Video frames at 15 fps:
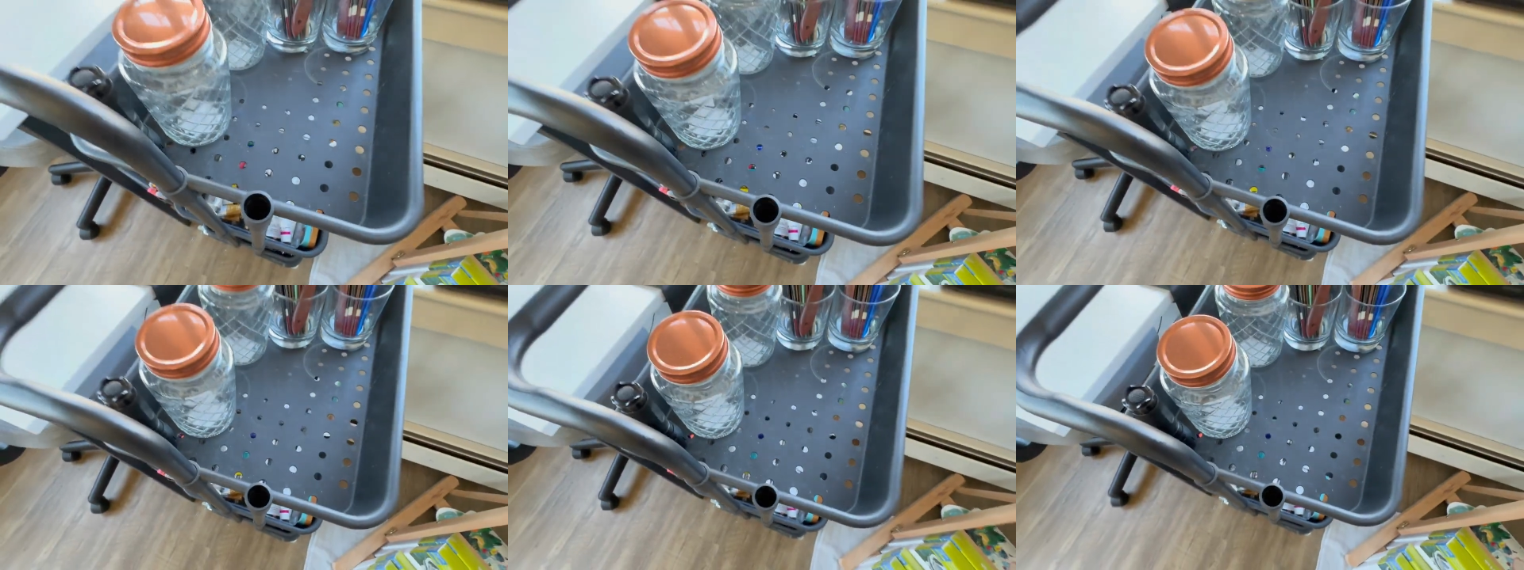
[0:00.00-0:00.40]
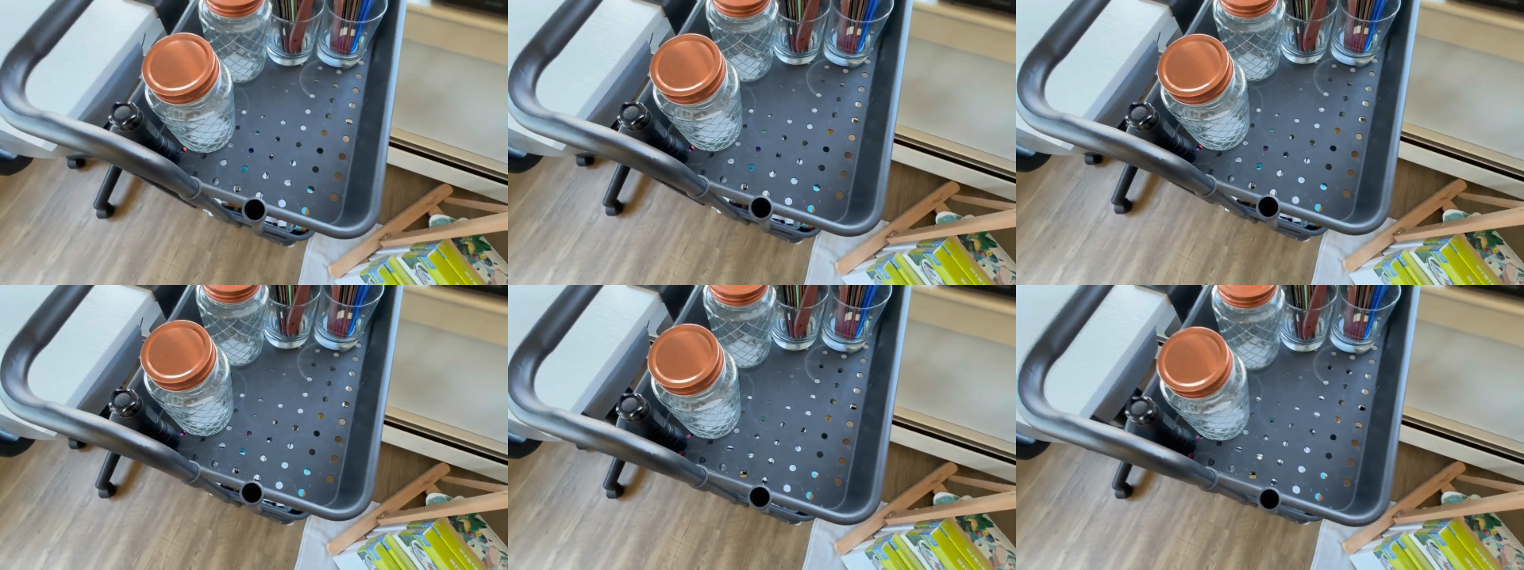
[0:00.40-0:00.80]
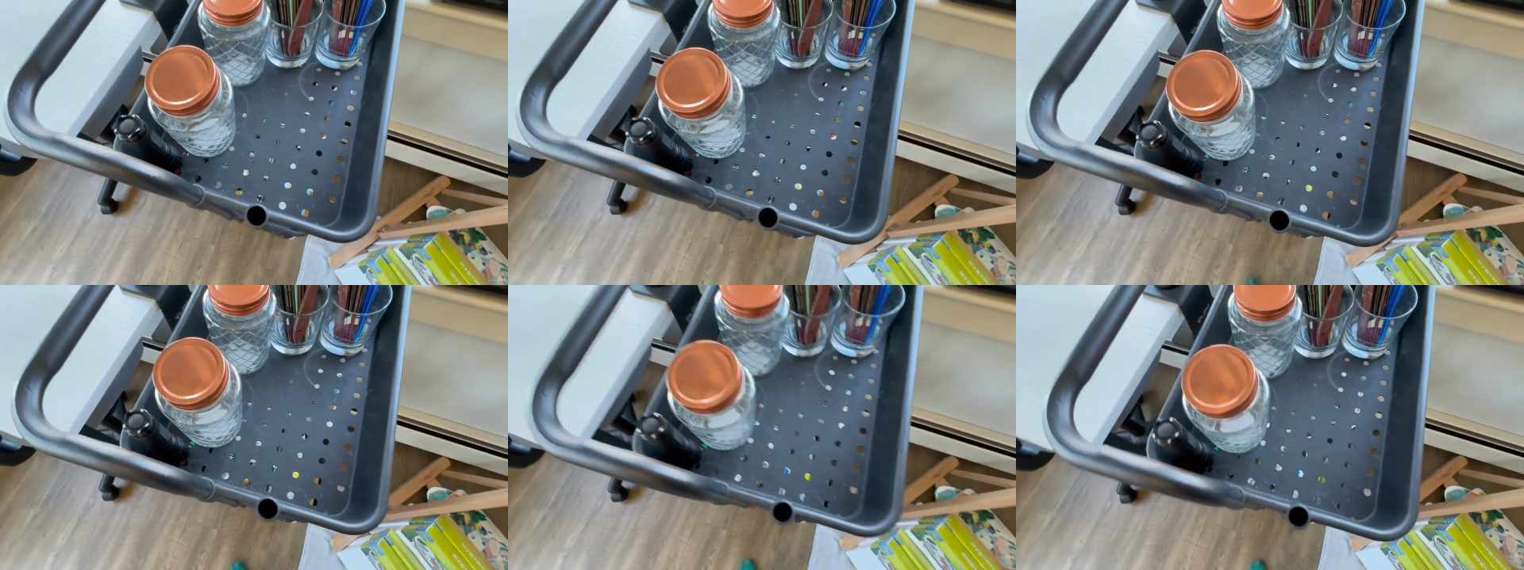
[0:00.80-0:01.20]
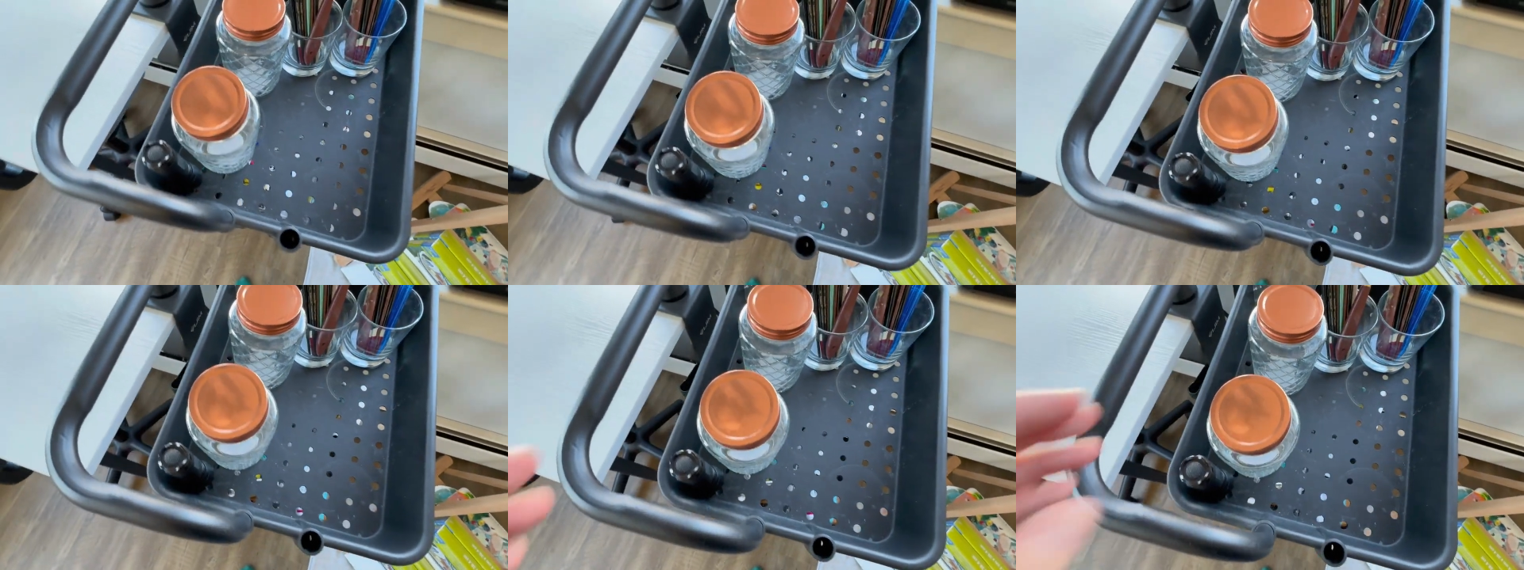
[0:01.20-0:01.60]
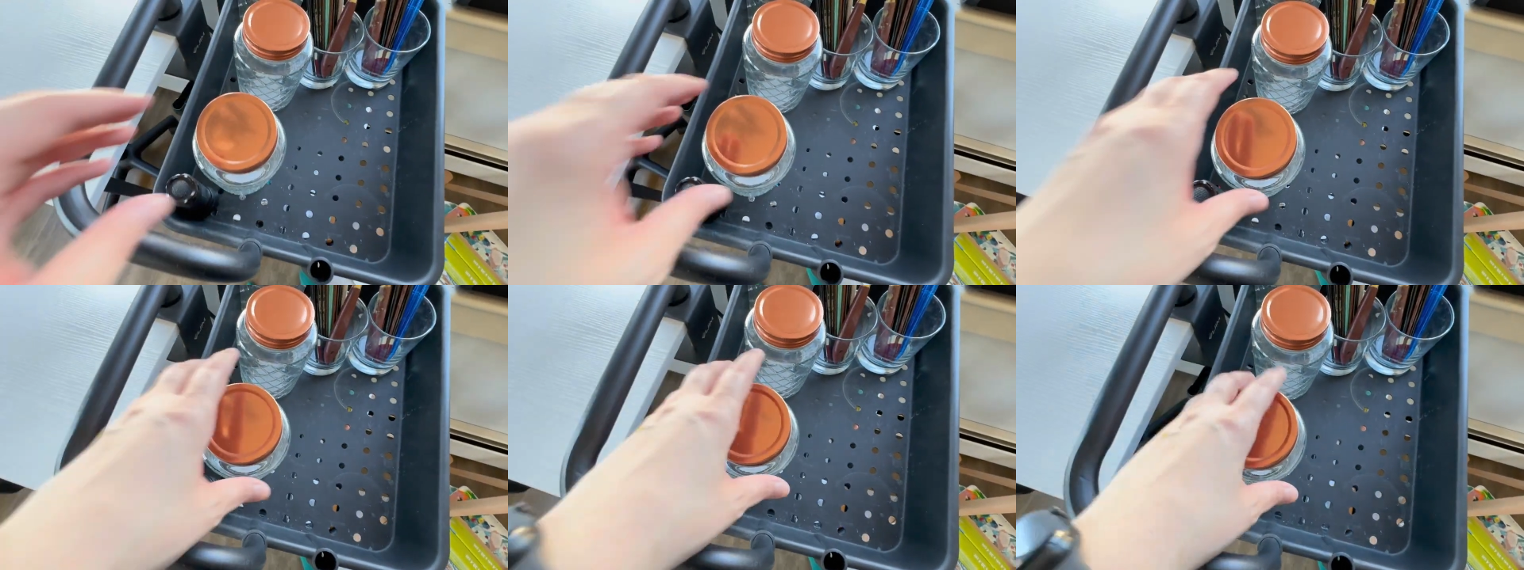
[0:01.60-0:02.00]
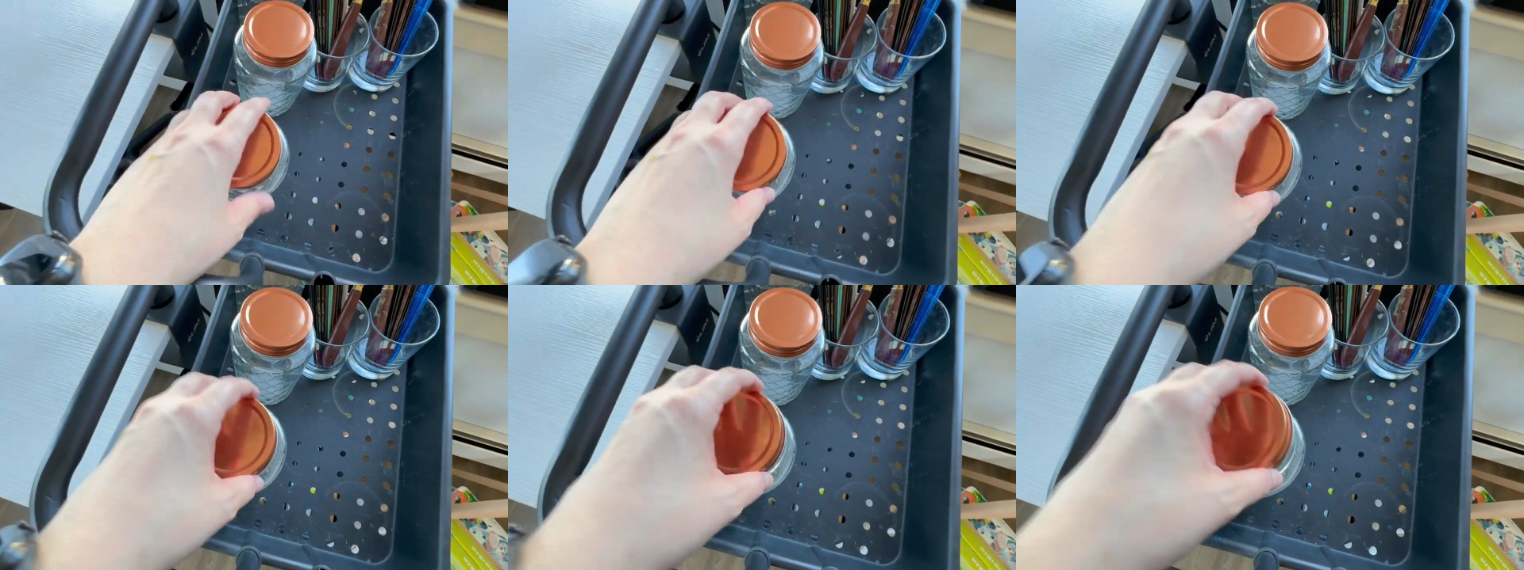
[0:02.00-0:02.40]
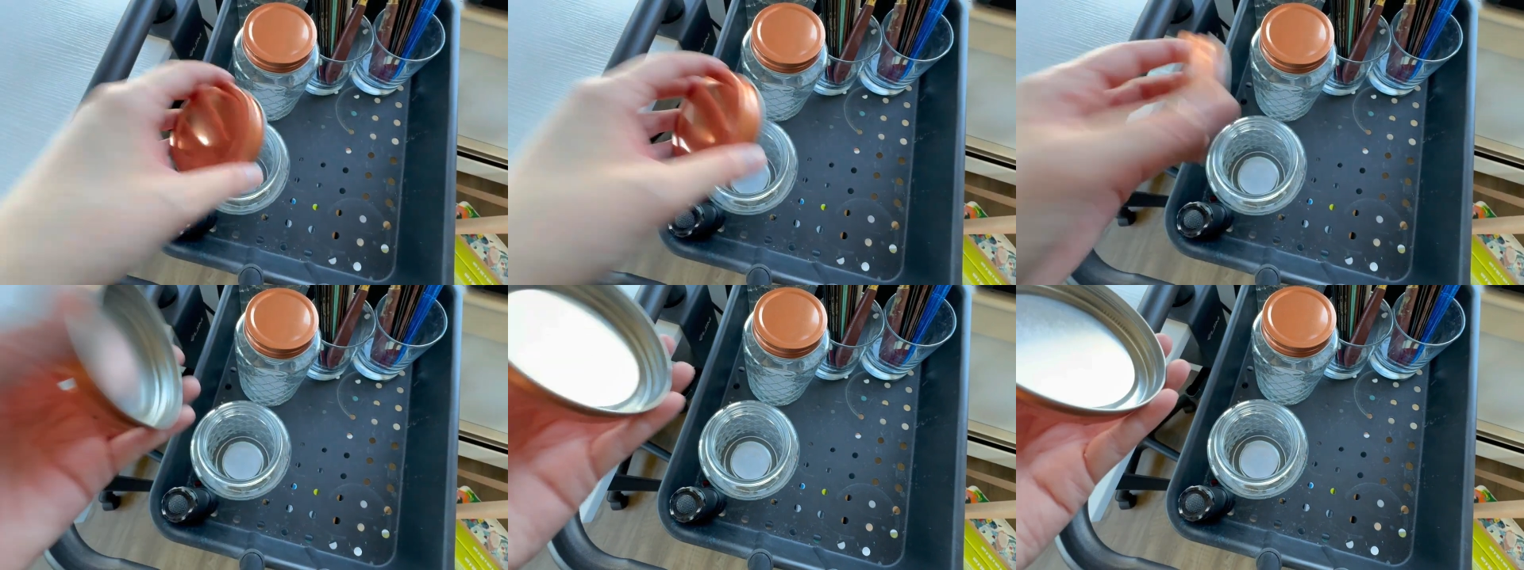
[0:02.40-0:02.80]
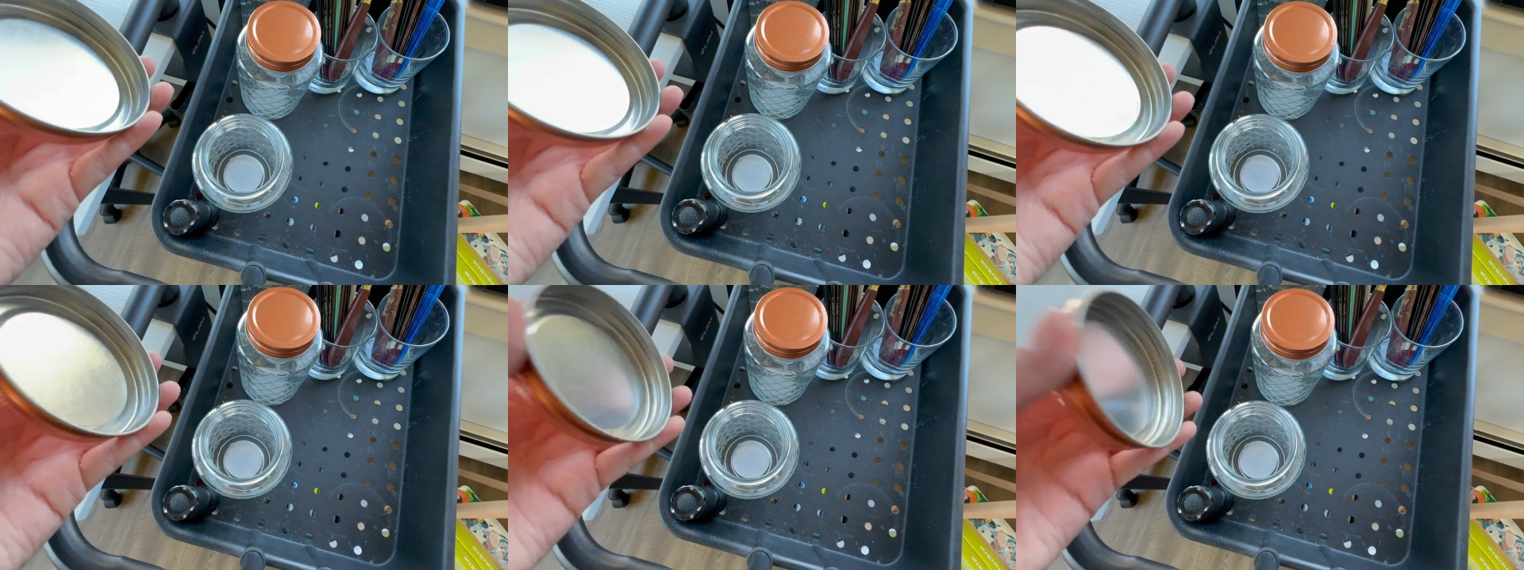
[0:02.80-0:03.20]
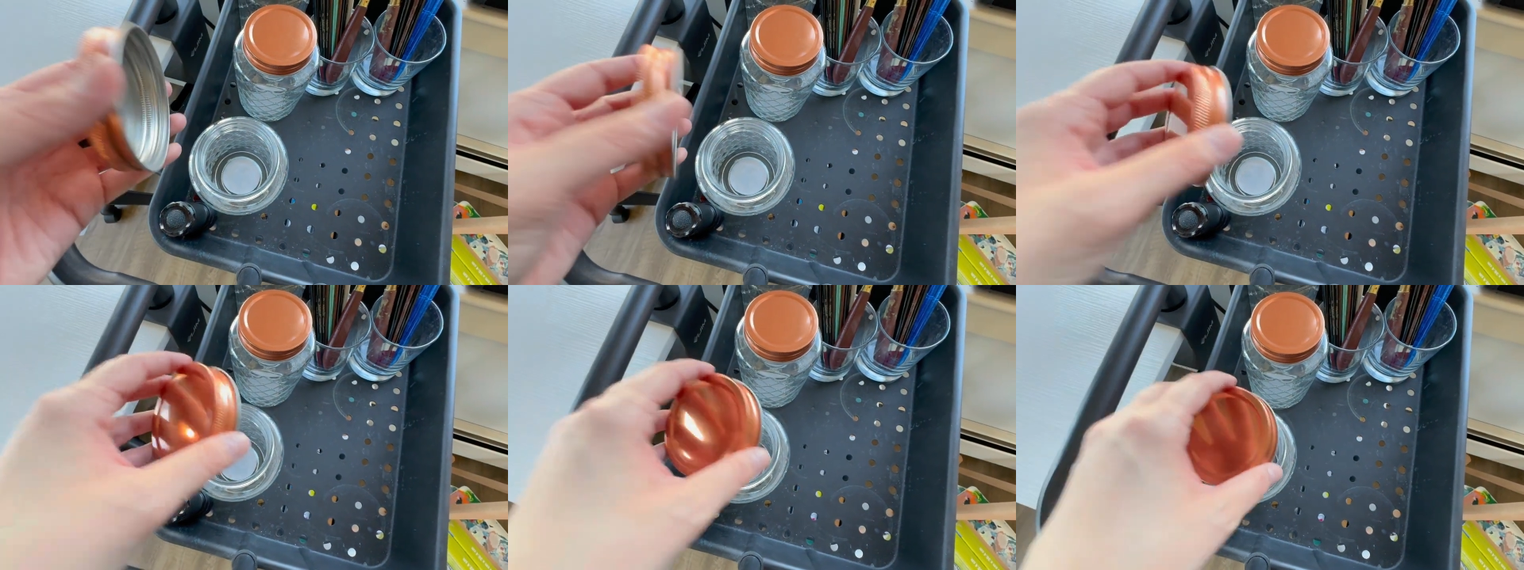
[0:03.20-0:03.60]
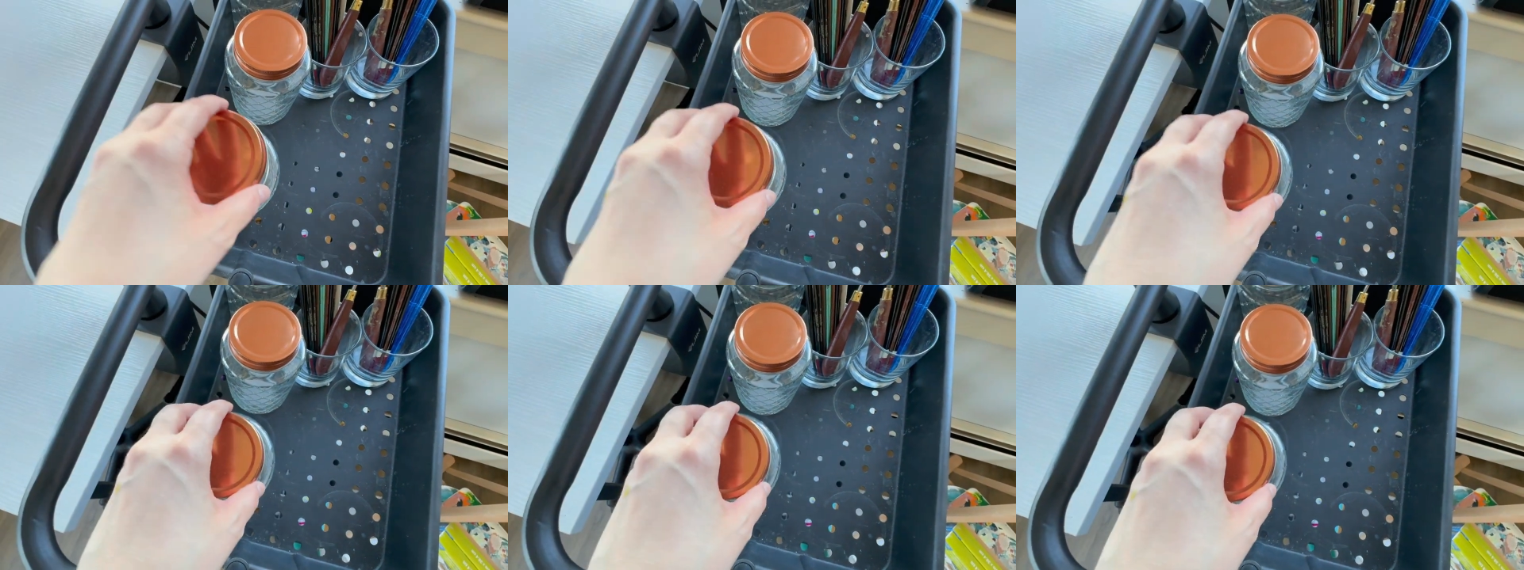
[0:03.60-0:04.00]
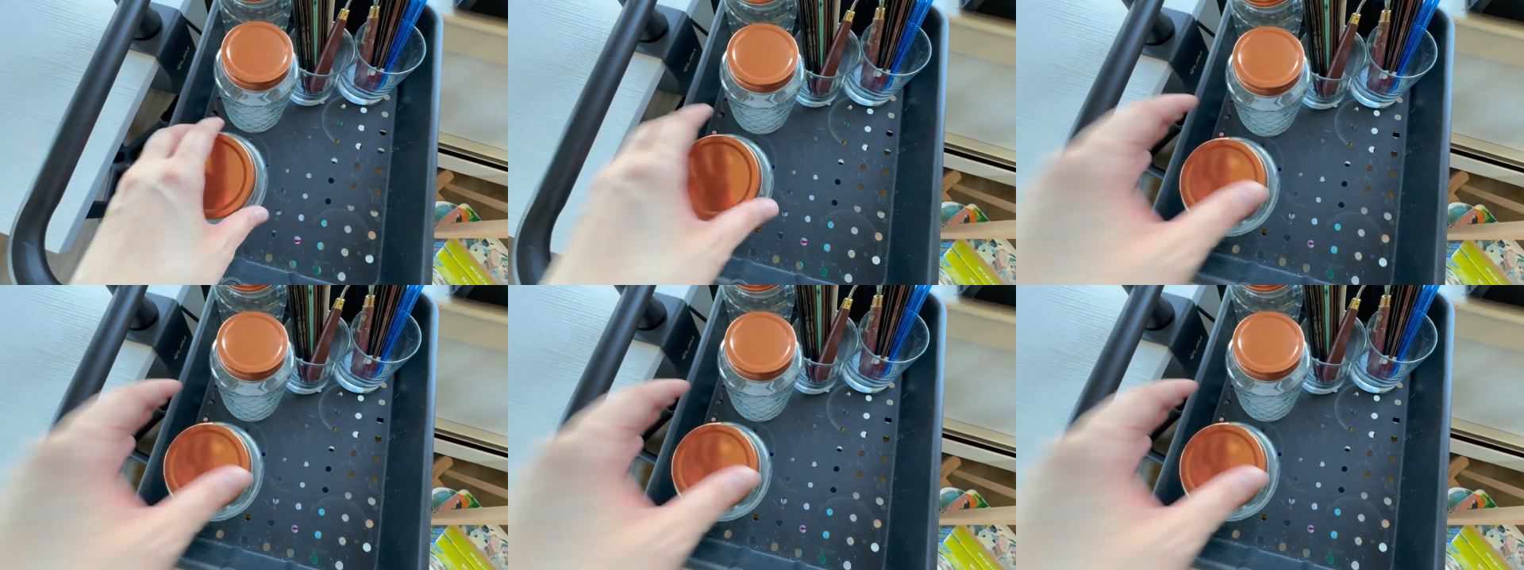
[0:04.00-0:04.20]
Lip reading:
[unreadable: no face in view]